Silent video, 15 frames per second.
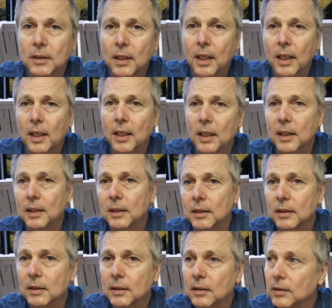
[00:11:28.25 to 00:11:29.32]
and
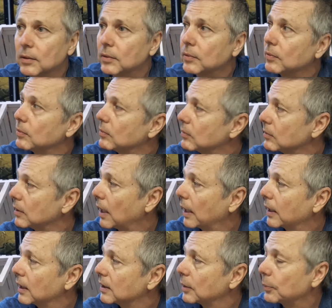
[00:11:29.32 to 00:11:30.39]
I
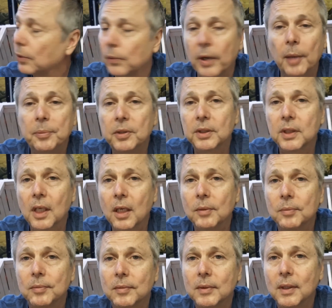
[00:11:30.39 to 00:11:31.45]
guess I'm gonna wrap this up.
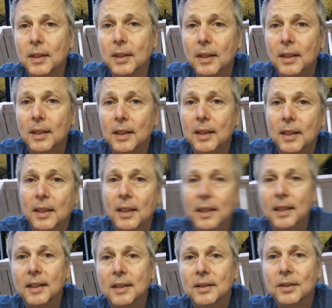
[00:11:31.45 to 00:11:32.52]

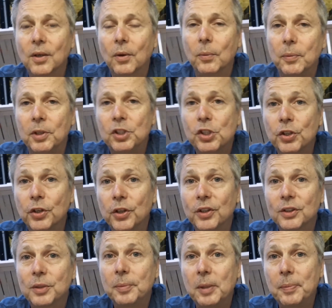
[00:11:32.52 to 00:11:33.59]
So be sure
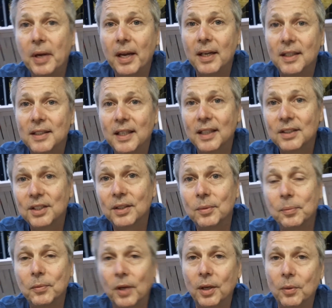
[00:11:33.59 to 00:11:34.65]
to be paying
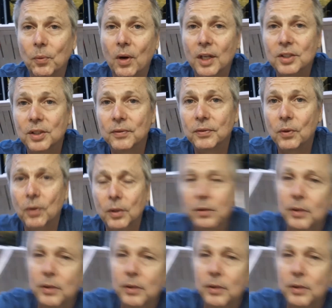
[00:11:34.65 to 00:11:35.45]
attention and watching for it.